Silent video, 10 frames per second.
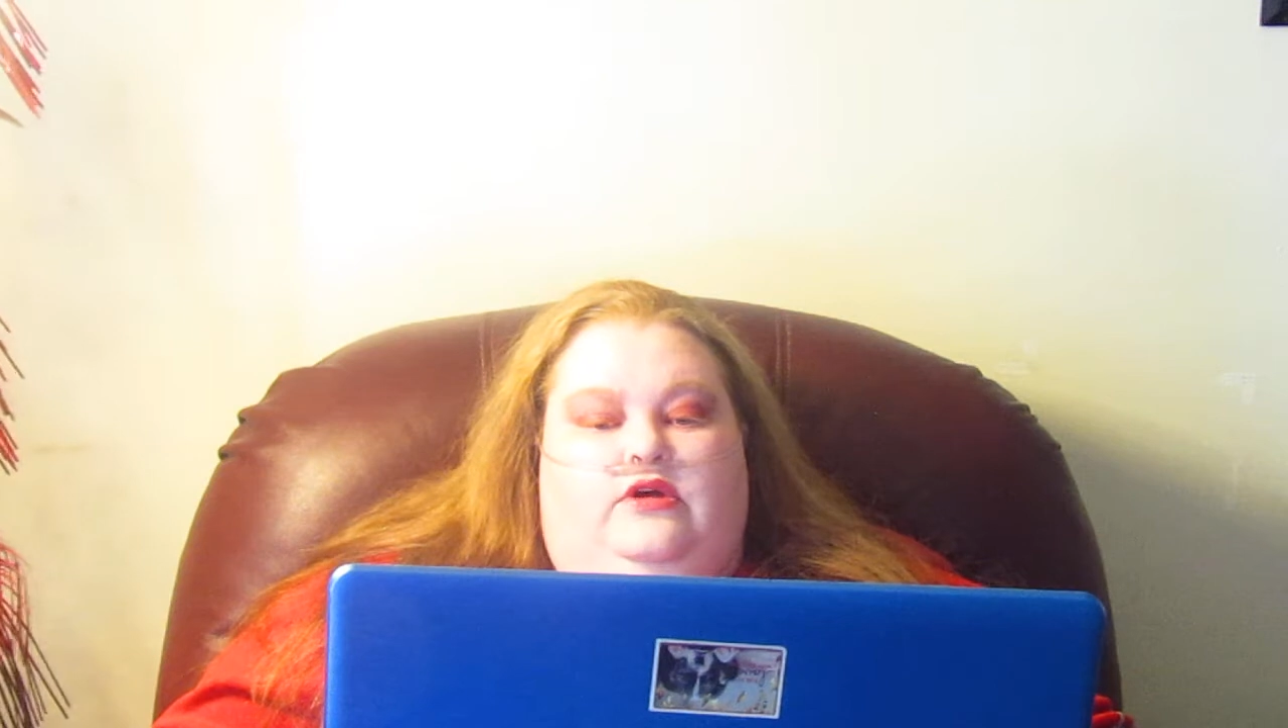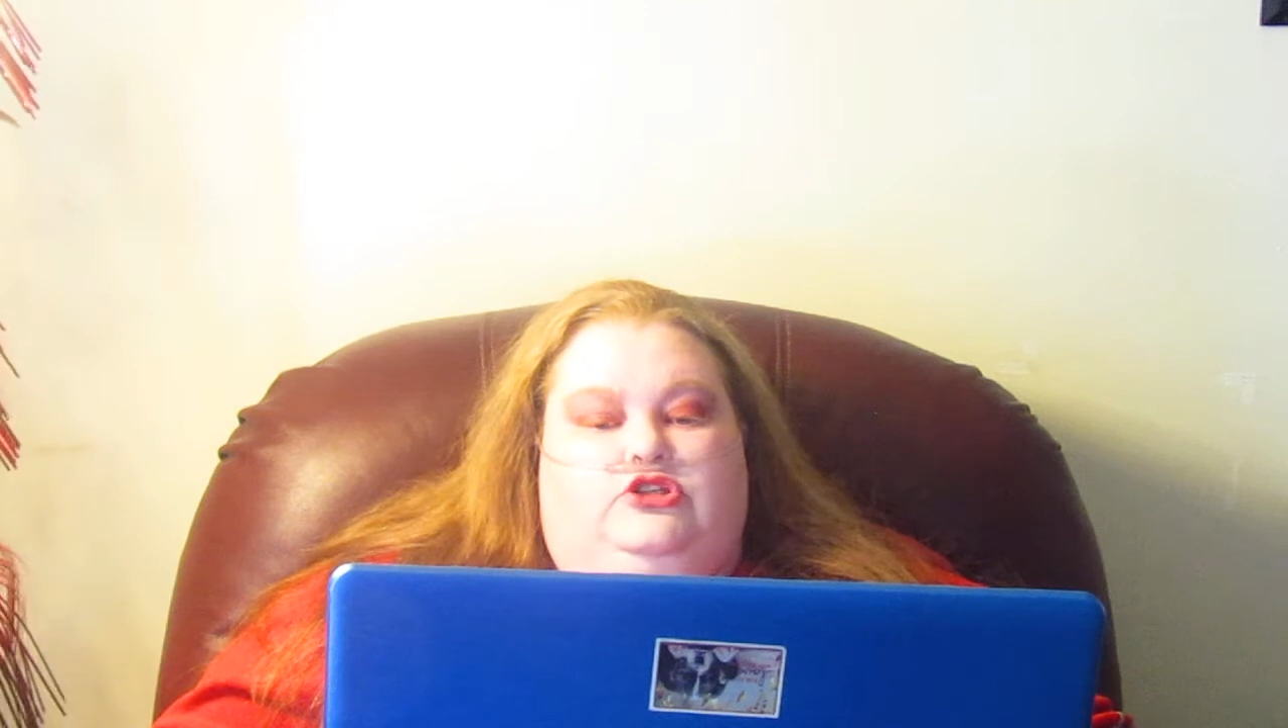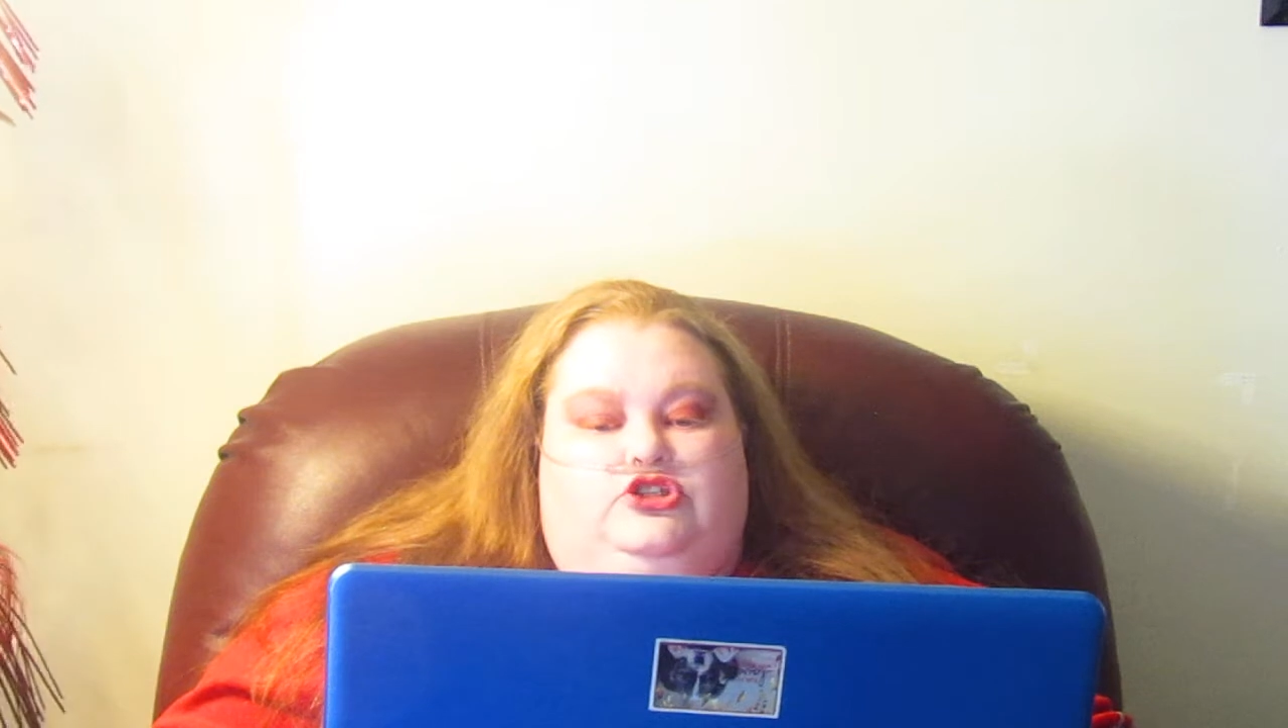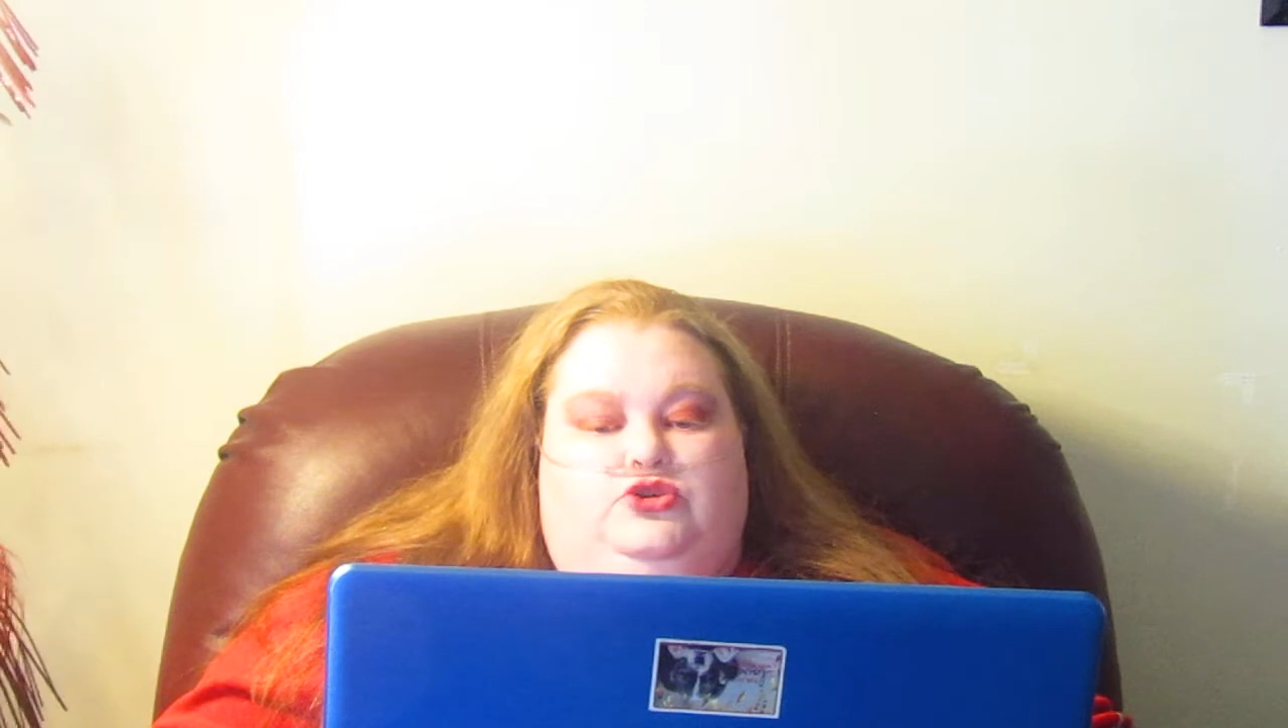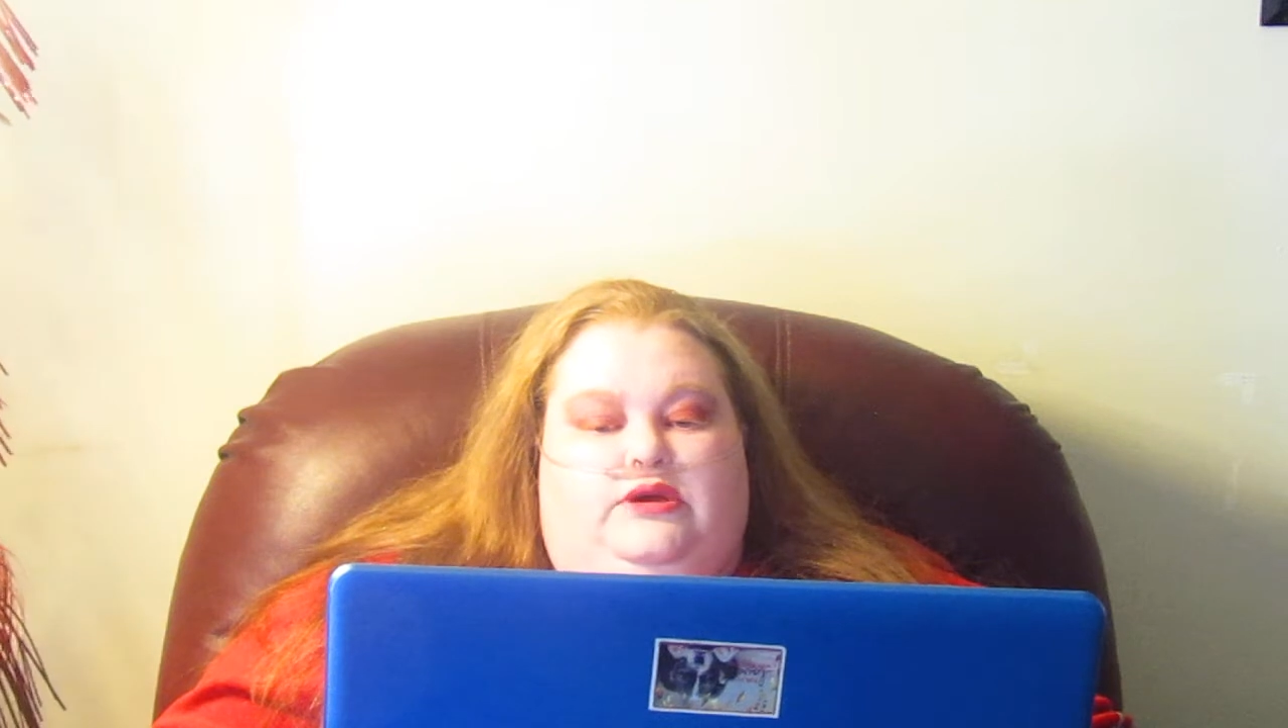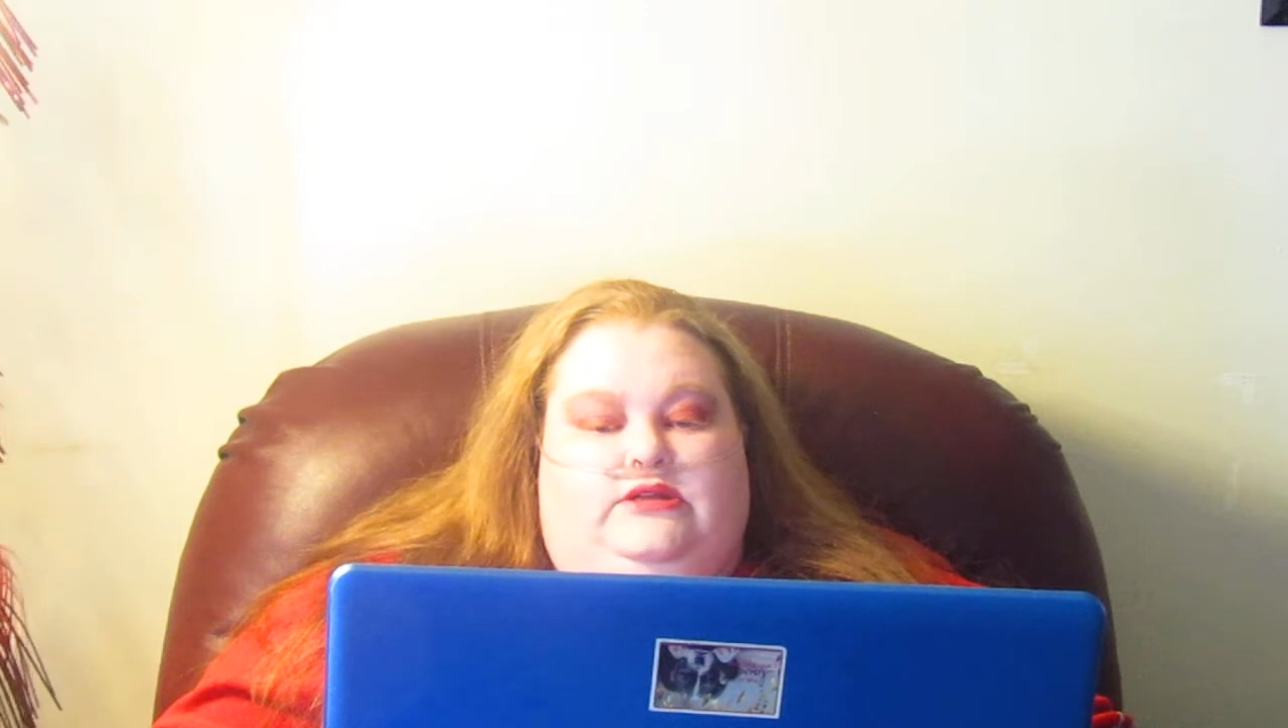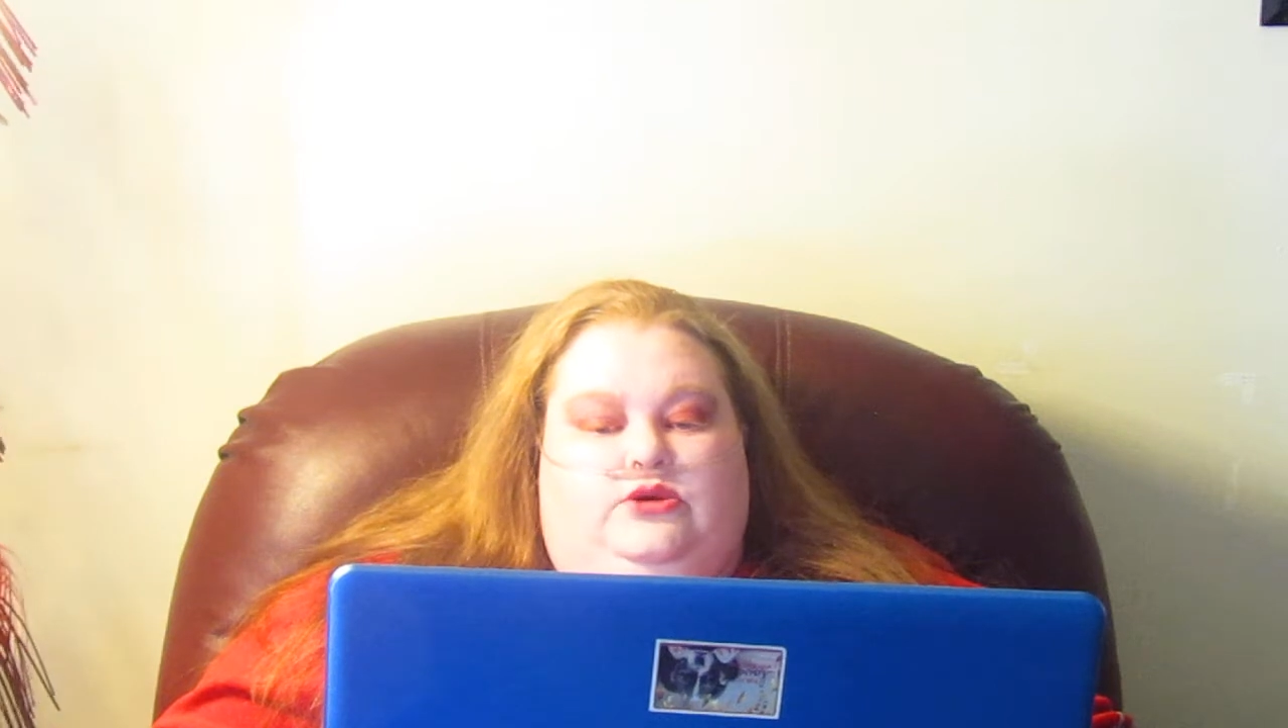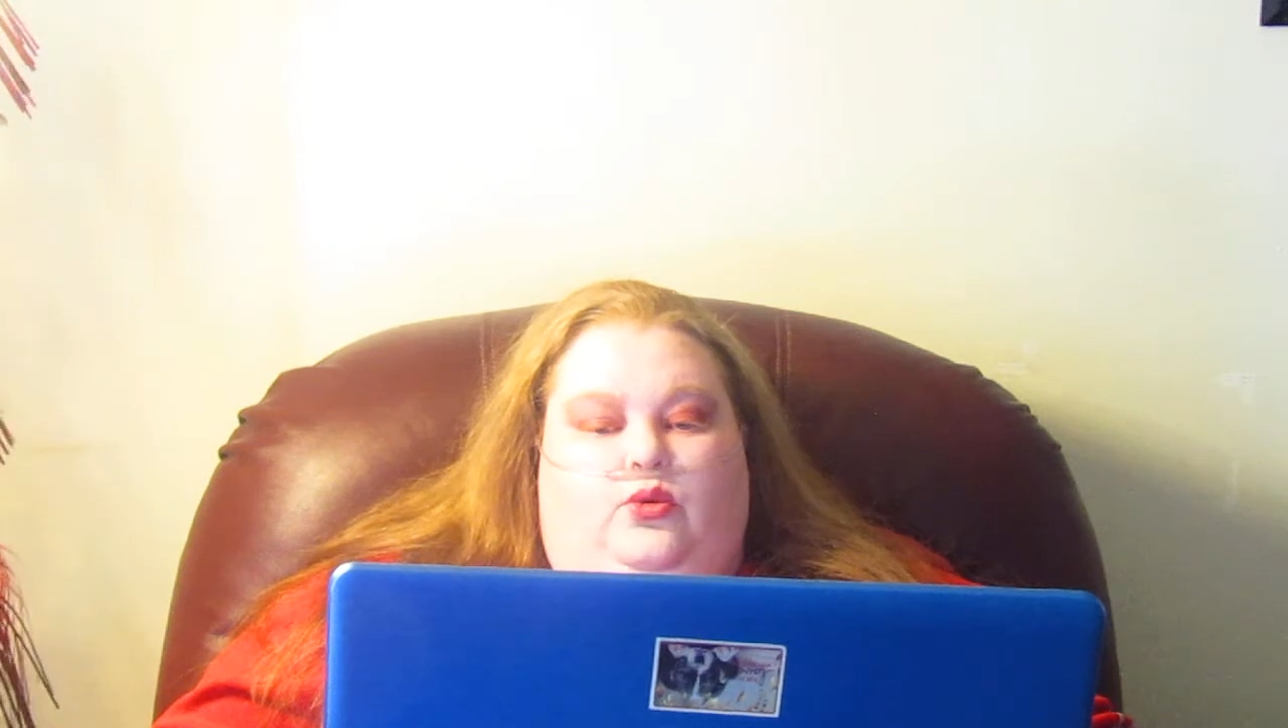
strict